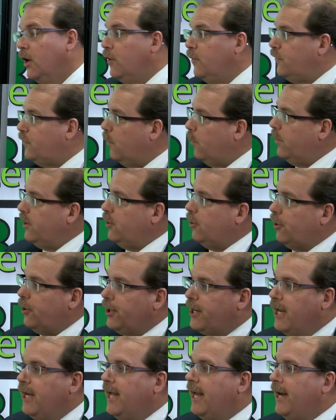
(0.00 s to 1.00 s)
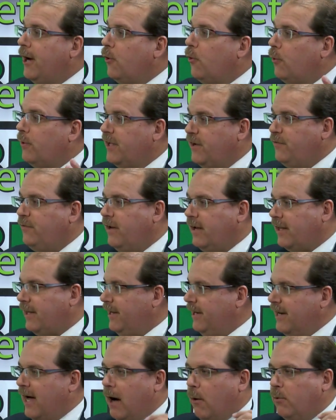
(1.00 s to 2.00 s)
So when you're looking at it holistically,
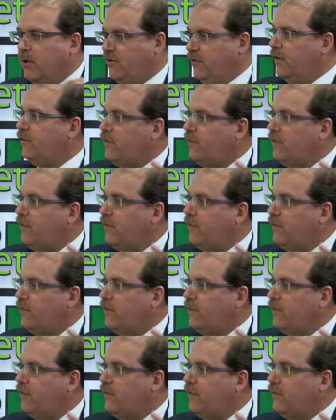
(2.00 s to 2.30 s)
not with mm -hmm.